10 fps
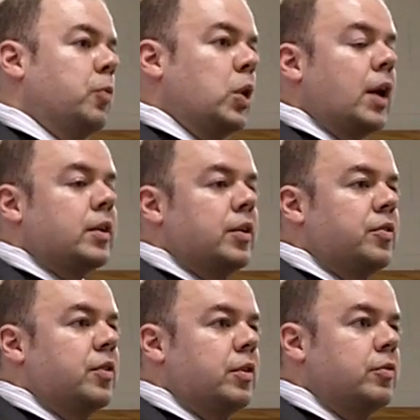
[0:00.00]
editor
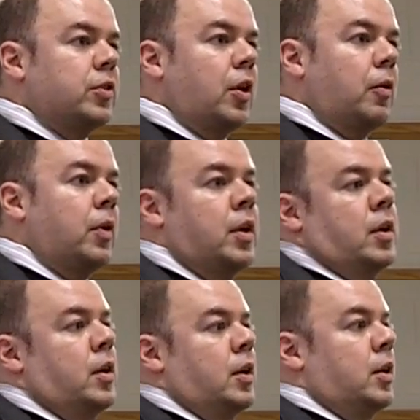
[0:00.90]
at the Washington
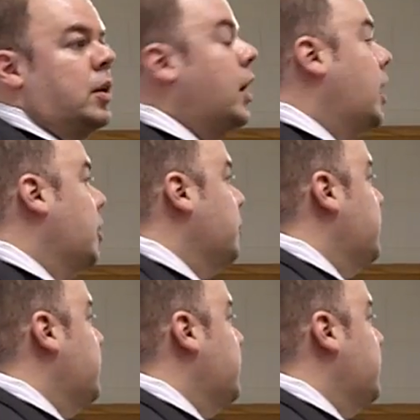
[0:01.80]
Post. So I